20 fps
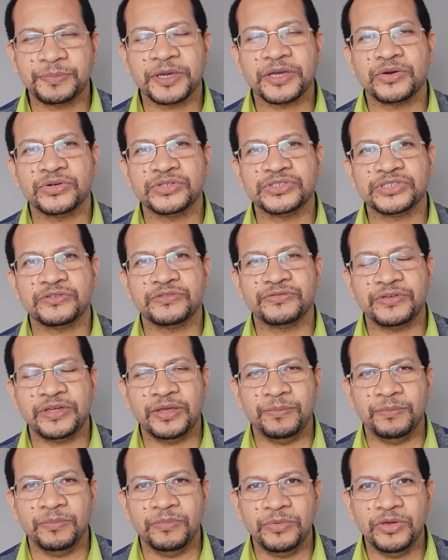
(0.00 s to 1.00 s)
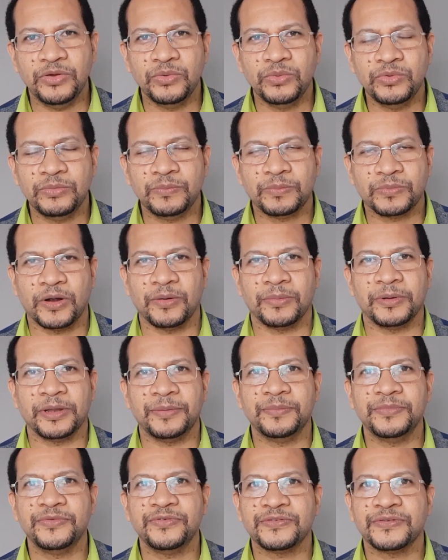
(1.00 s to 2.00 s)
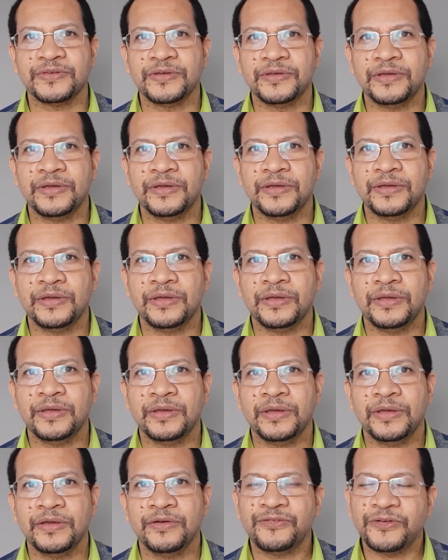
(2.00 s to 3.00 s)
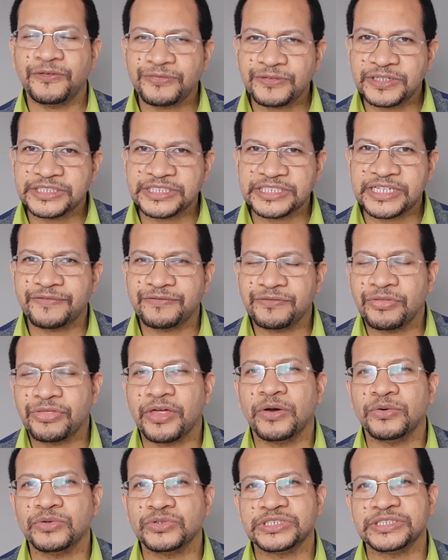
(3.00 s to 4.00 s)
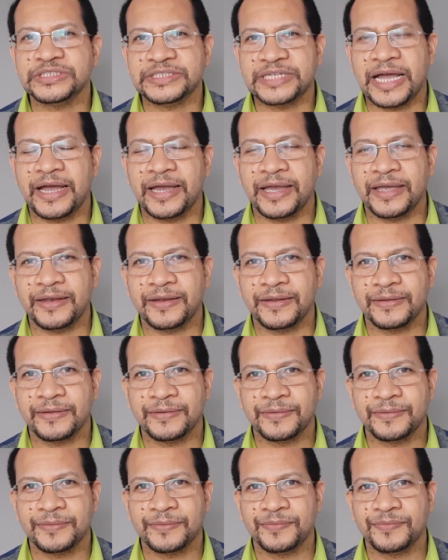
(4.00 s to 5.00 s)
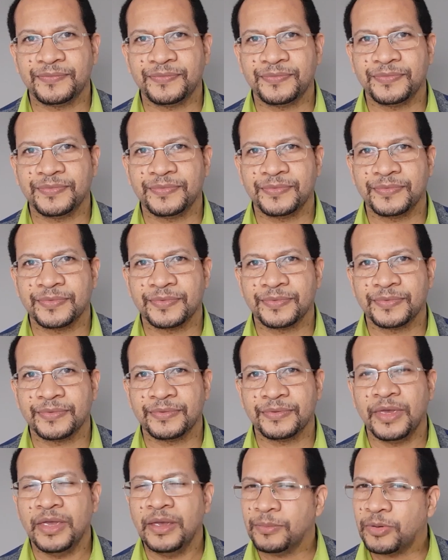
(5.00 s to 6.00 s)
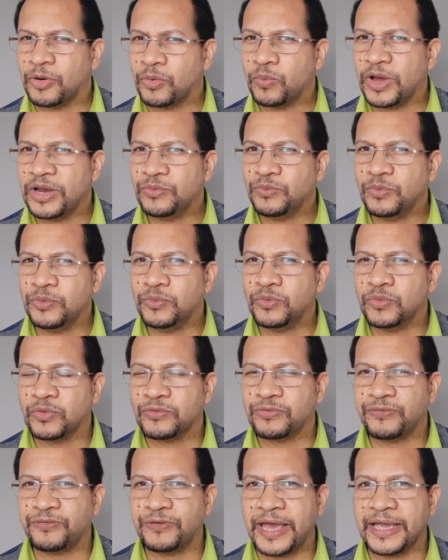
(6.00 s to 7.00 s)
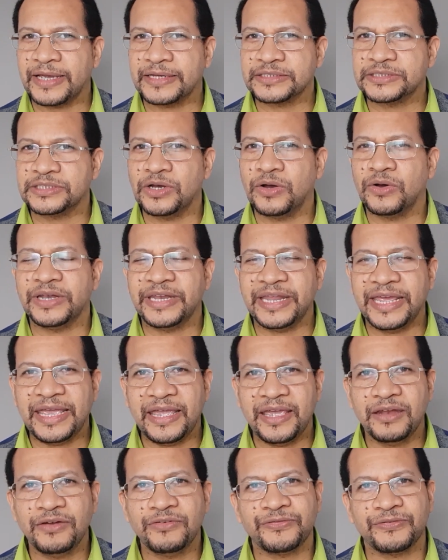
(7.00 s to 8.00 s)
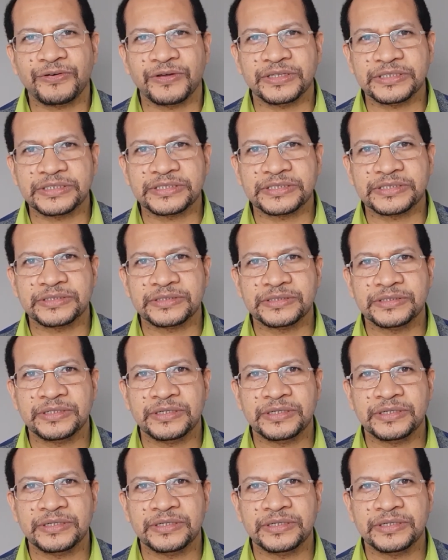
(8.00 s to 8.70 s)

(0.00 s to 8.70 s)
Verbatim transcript: because of immune problems, 57,000 died. But when we reflect on infants,